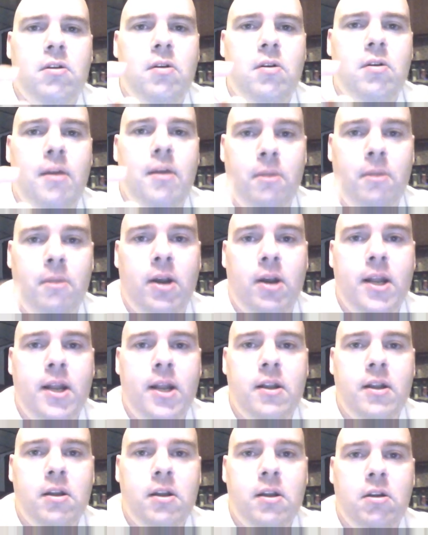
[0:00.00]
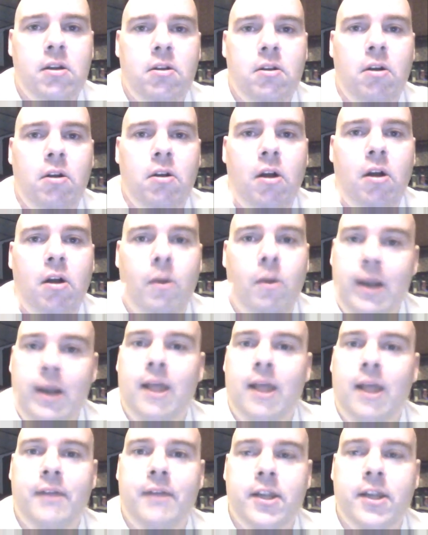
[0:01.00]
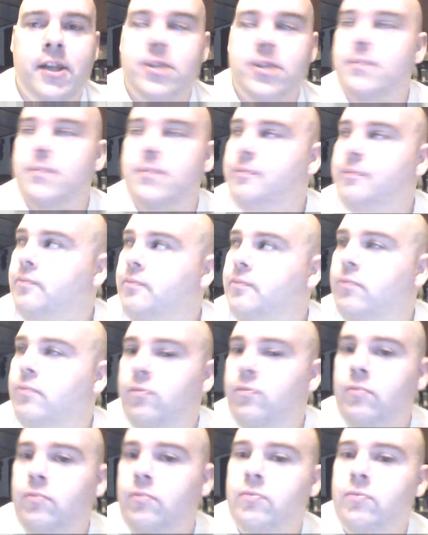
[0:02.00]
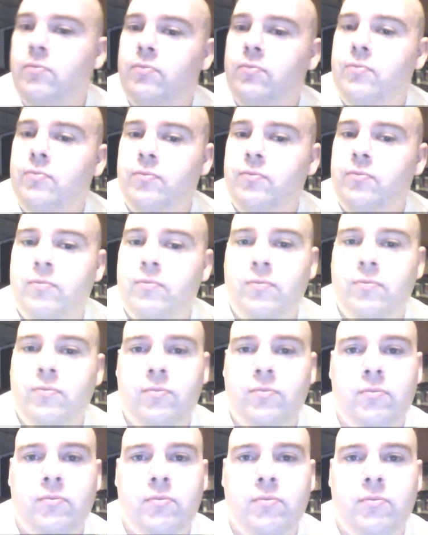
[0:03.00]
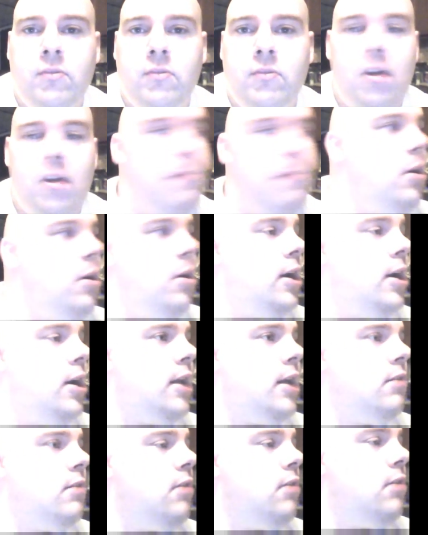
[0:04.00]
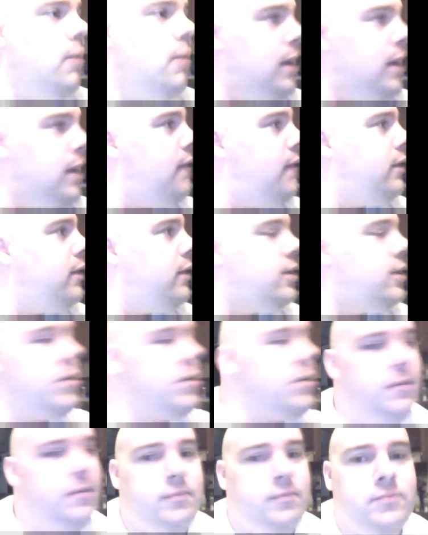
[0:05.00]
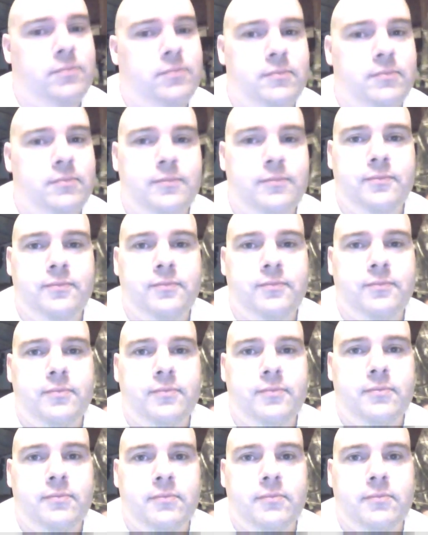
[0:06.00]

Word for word: America, are we loving this? No. Right. America, are we loving this? No, we ain't.